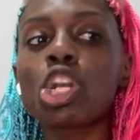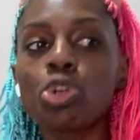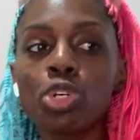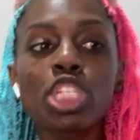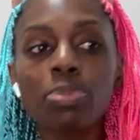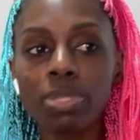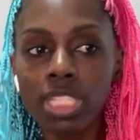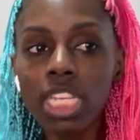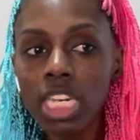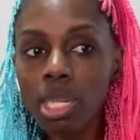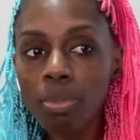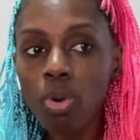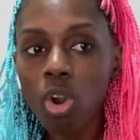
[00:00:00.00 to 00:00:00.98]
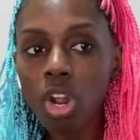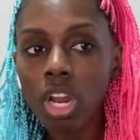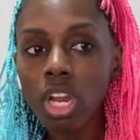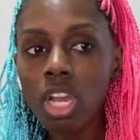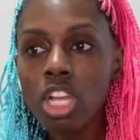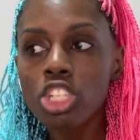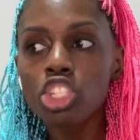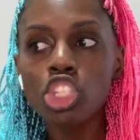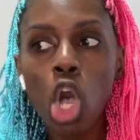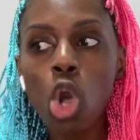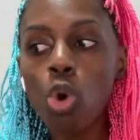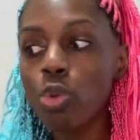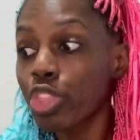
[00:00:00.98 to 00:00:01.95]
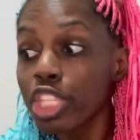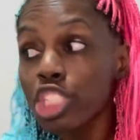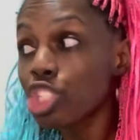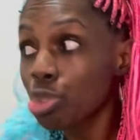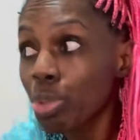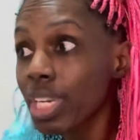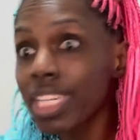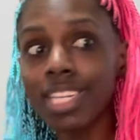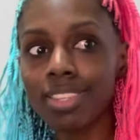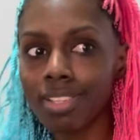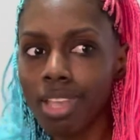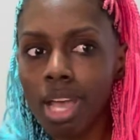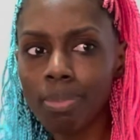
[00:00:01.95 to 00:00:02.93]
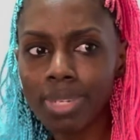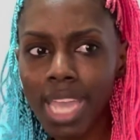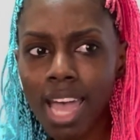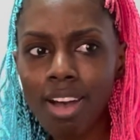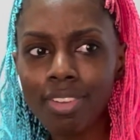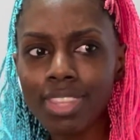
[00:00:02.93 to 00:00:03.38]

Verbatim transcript: Christmas anymore. So this tree need to come down.